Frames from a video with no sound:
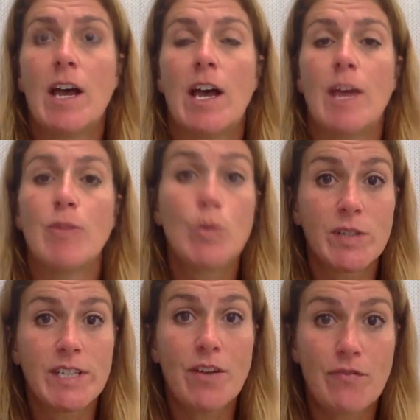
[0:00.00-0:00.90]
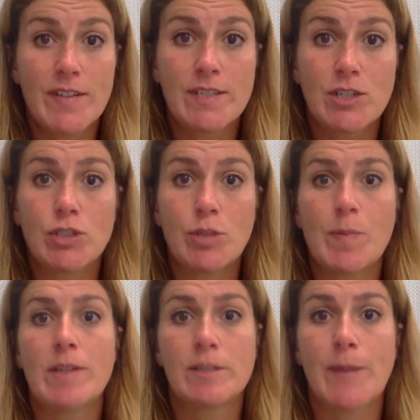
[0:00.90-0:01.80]
Um, you will need a physical to
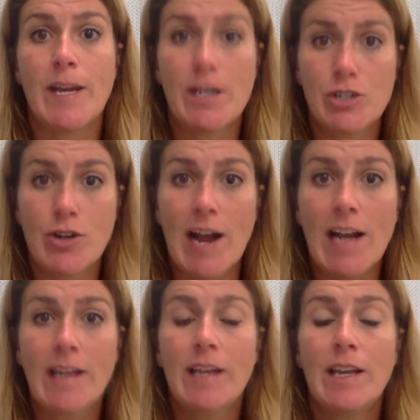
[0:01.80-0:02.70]
participate in track.